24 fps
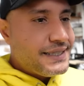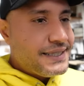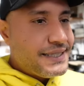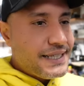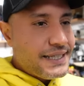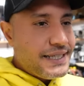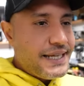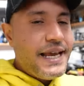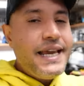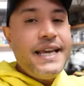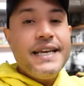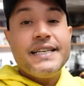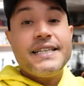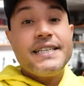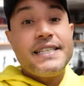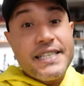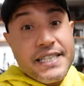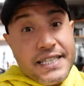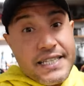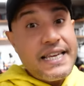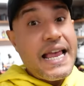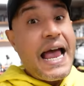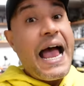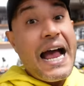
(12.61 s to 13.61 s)
Today is
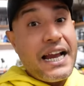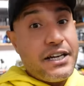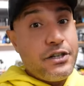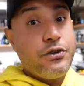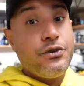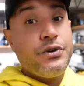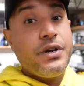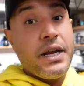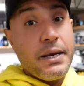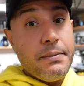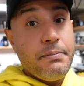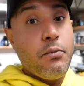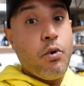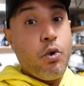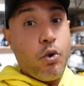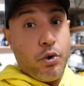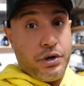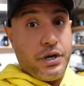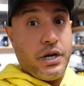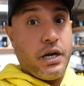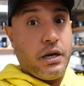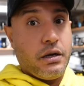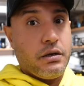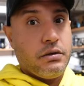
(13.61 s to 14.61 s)
Saturday
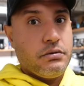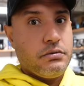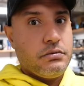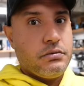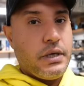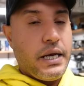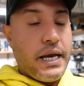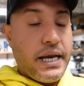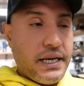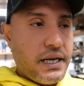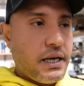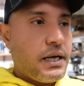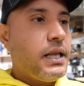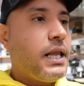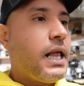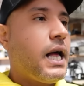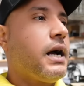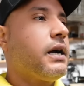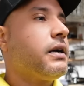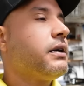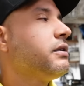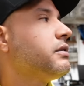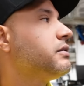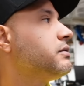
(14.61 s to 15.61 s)
morning, 8
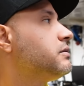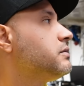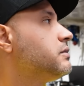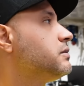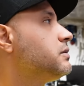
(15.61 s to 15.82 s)
o'clock.